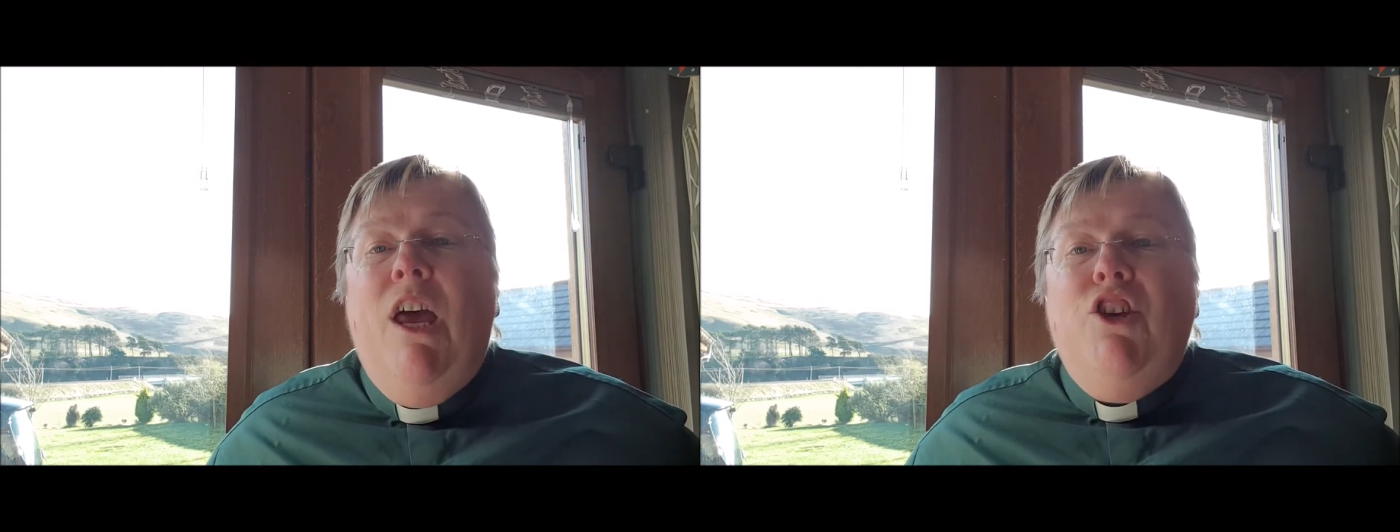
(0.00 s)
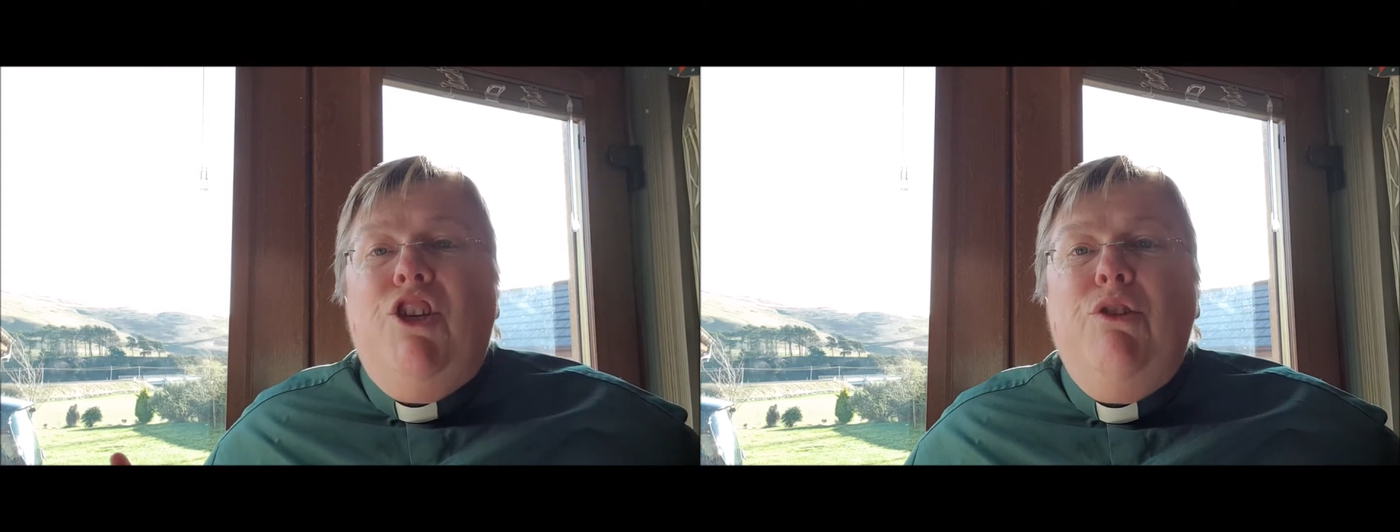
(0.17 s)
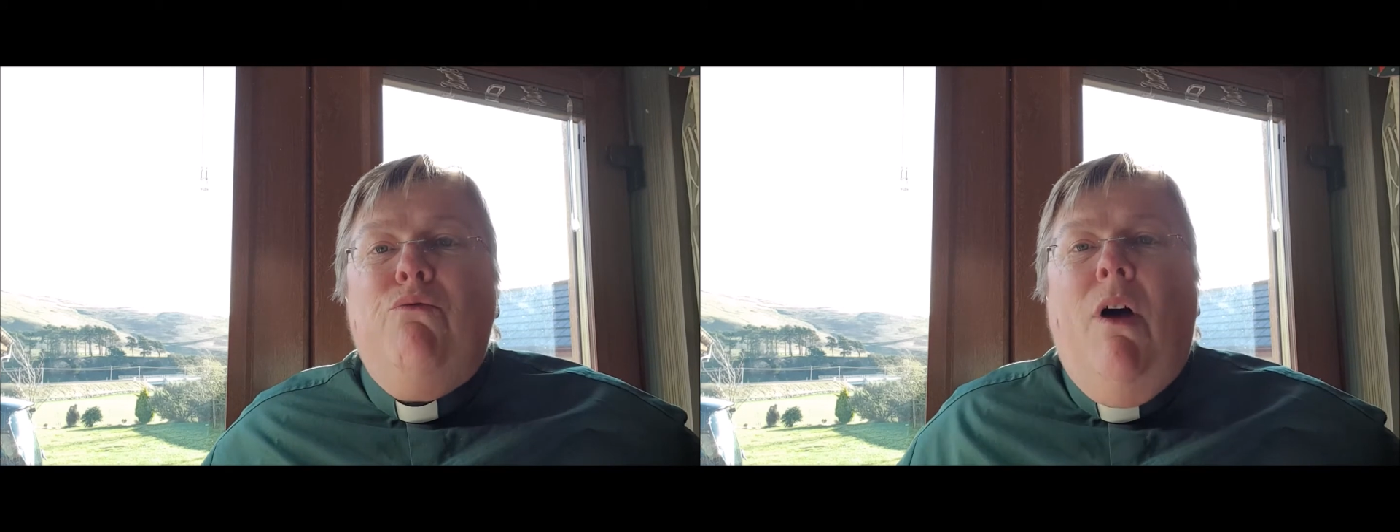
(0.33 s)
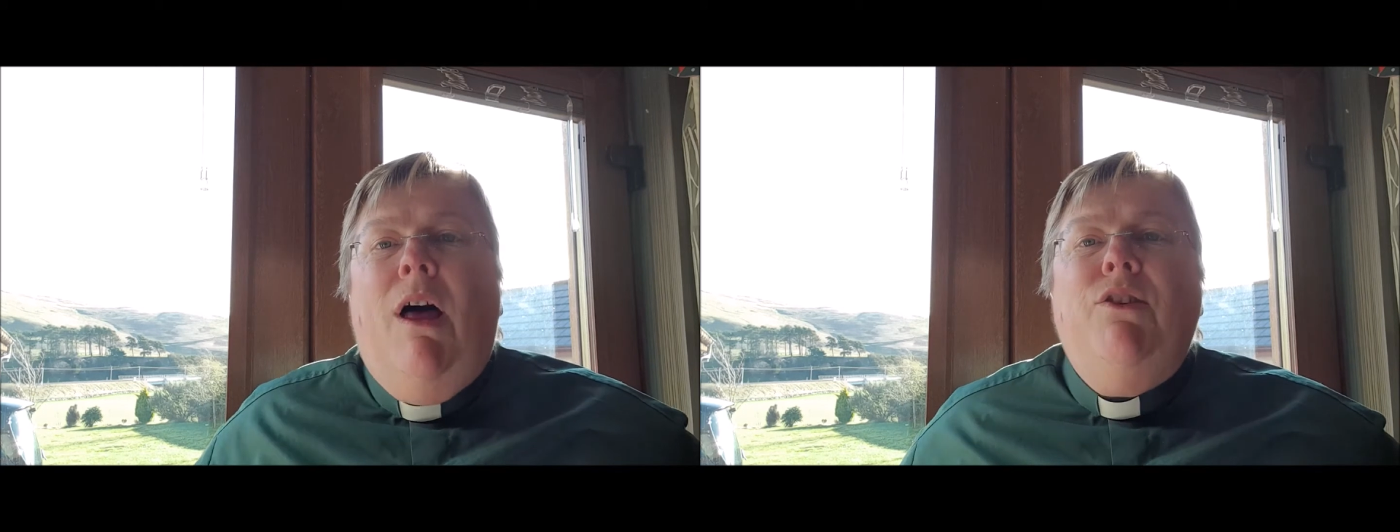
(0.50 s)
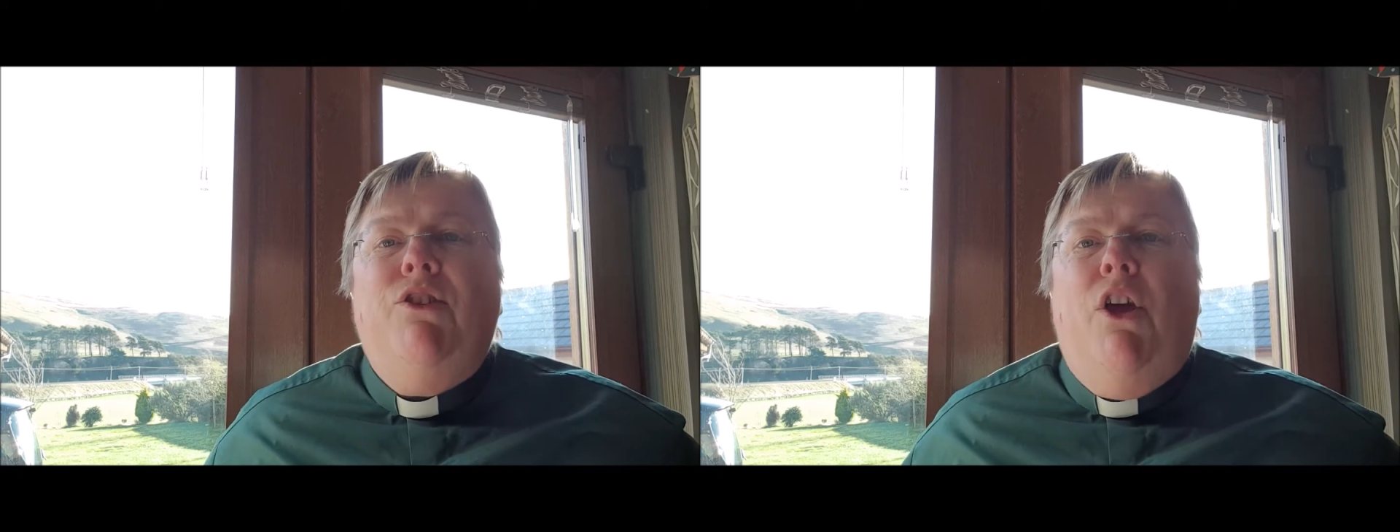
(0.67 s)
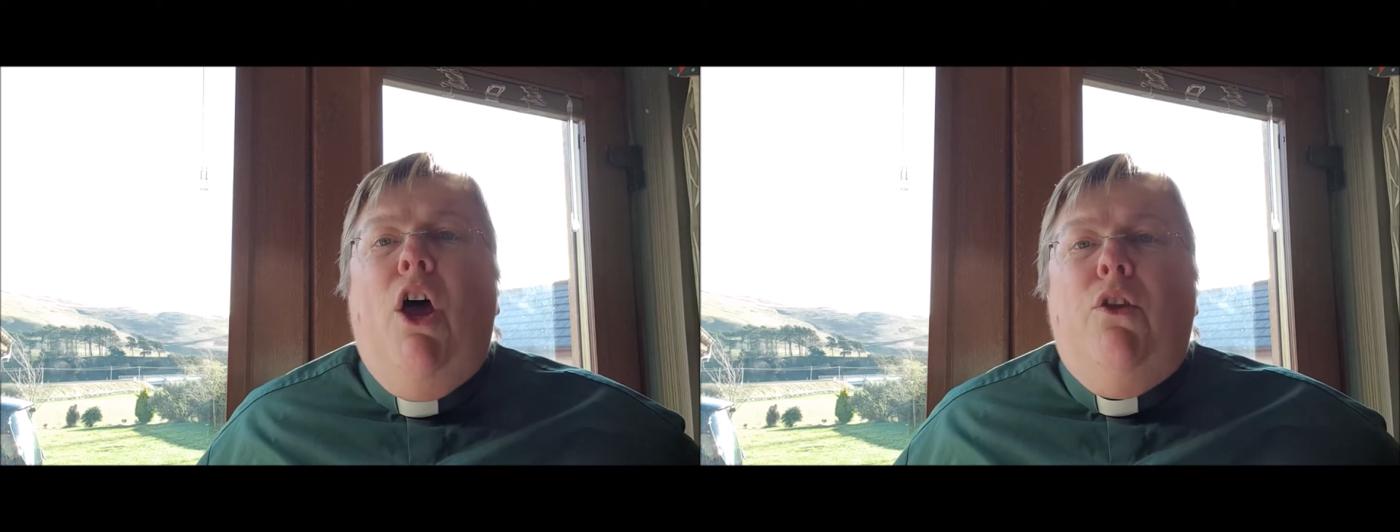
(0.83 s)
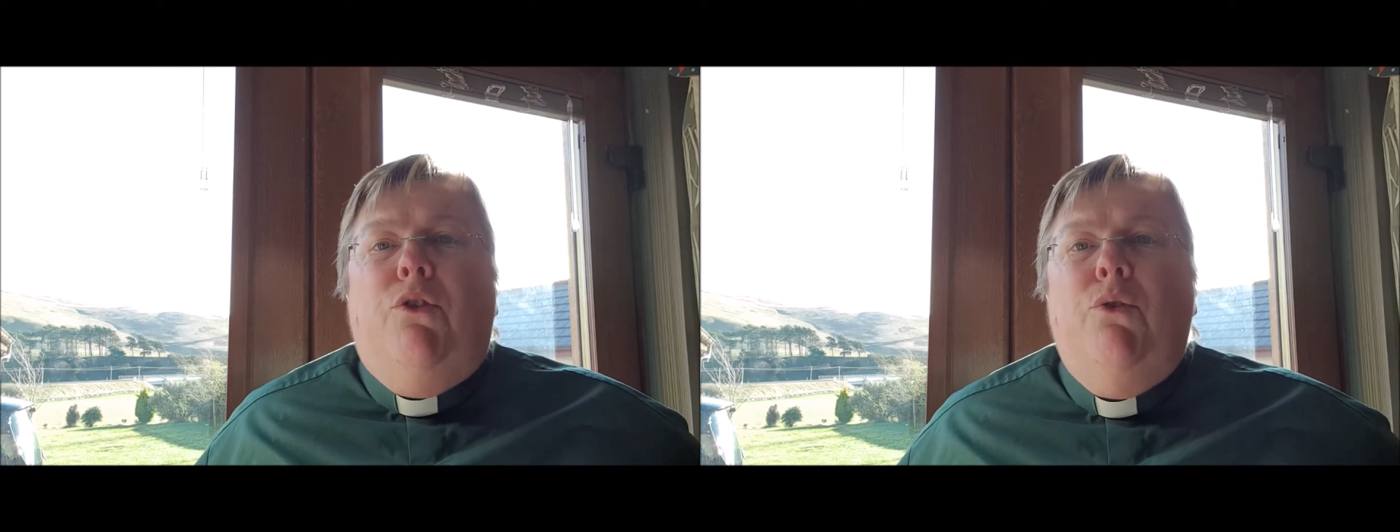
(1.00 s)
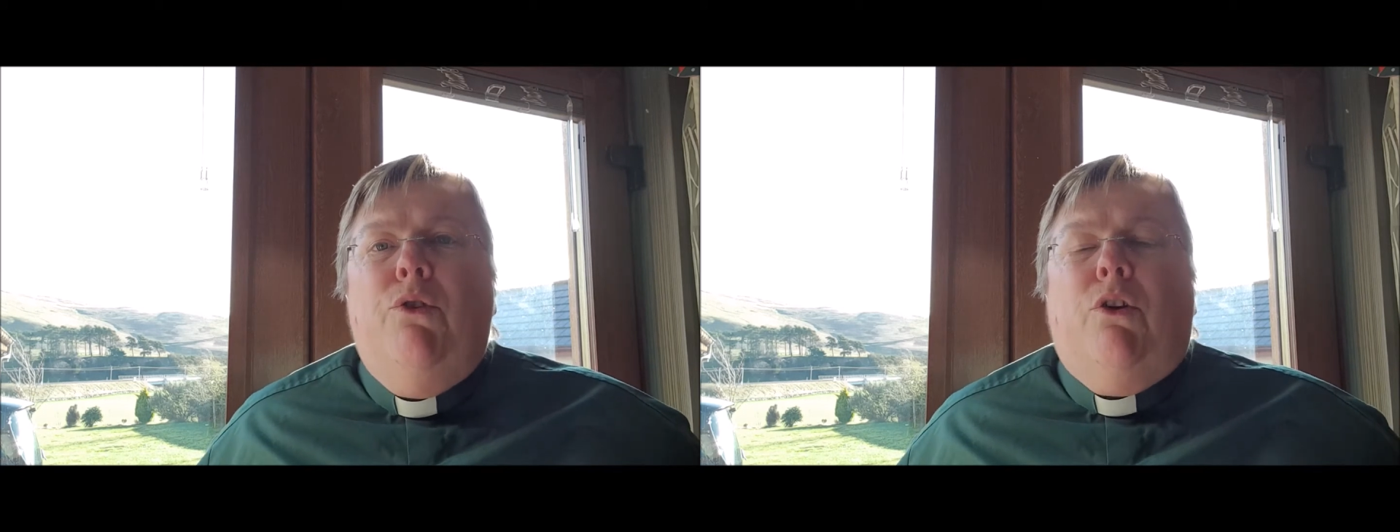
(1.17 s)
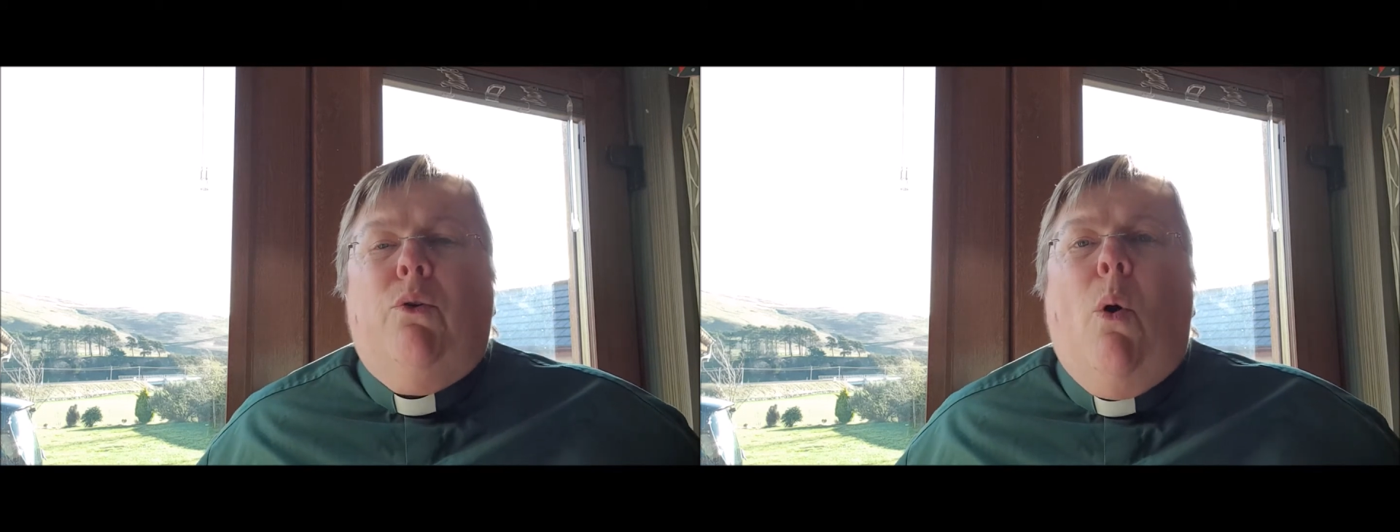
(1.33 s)
She runs through
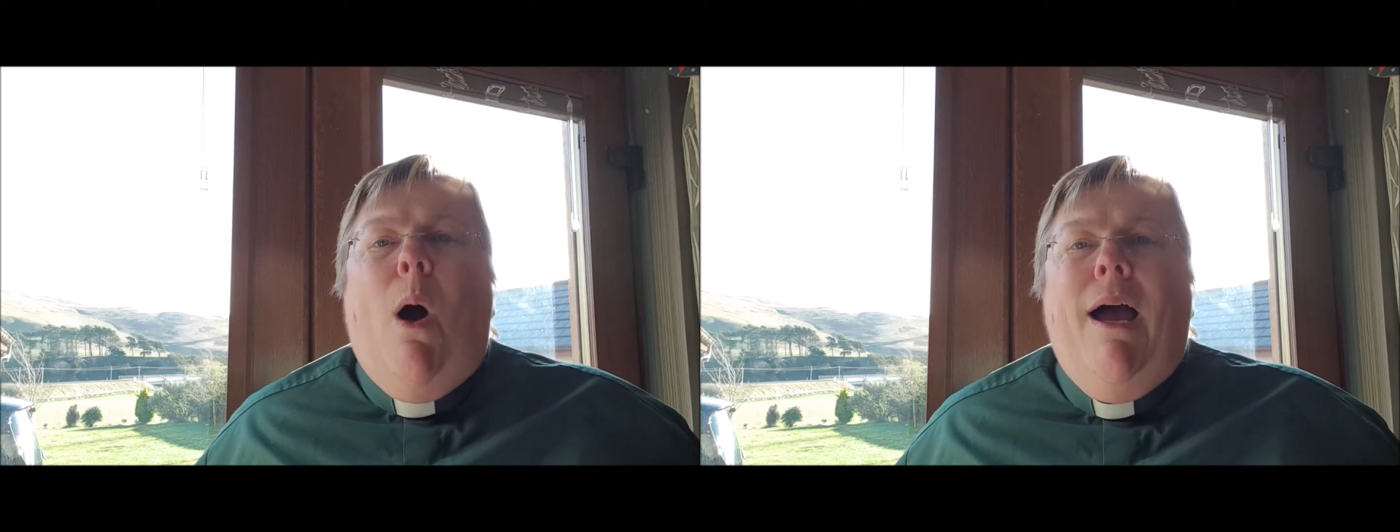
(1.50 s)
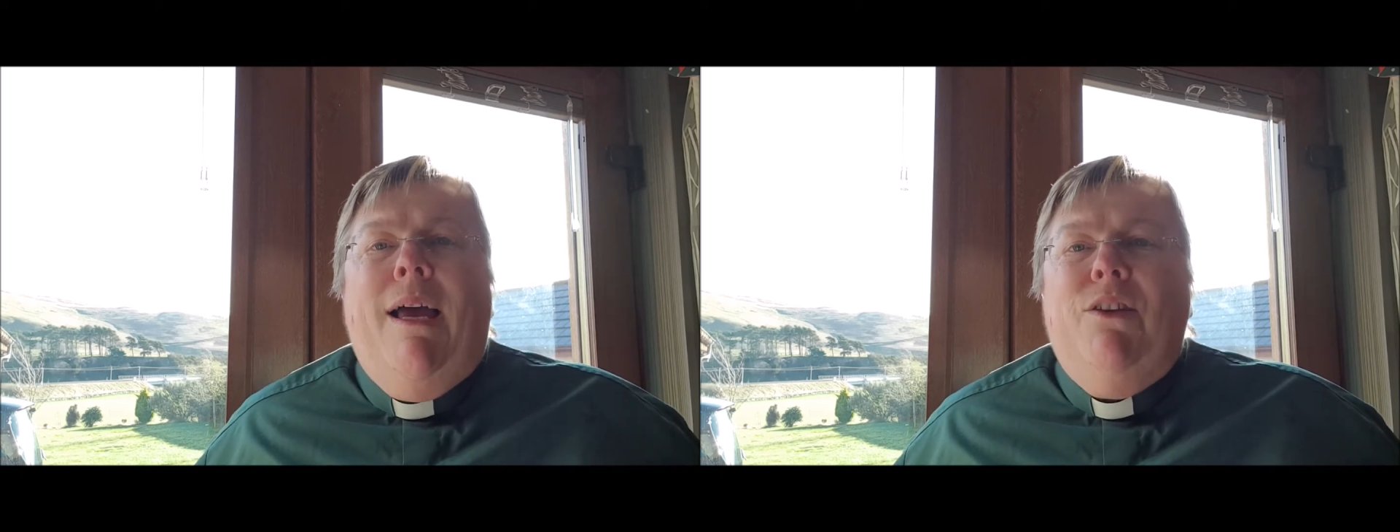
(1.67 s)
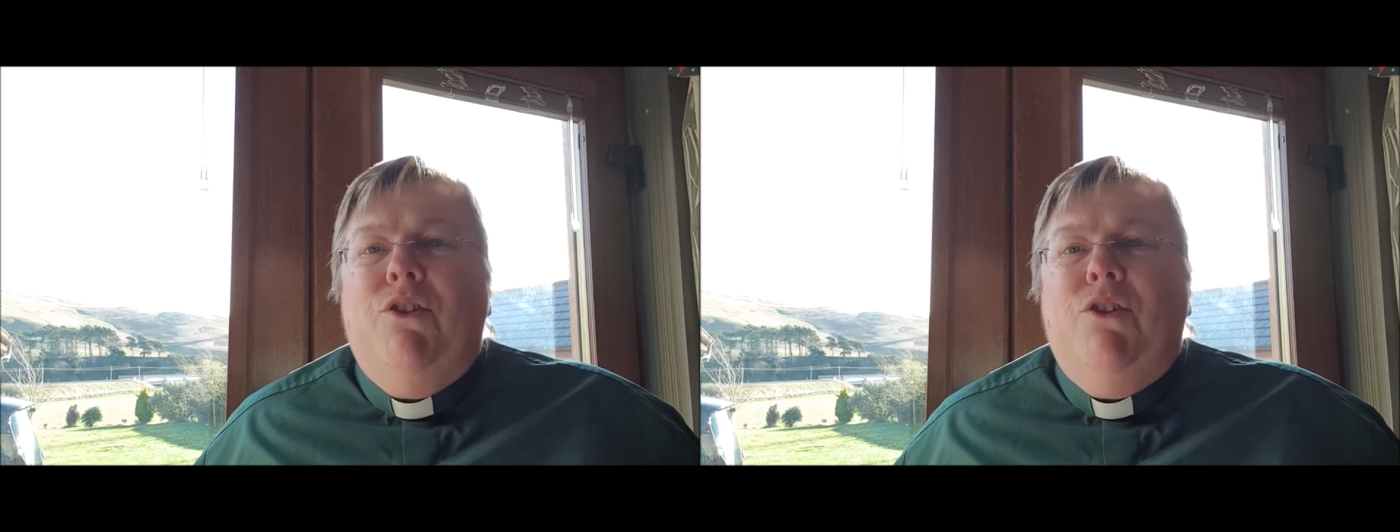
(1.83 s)
the quiet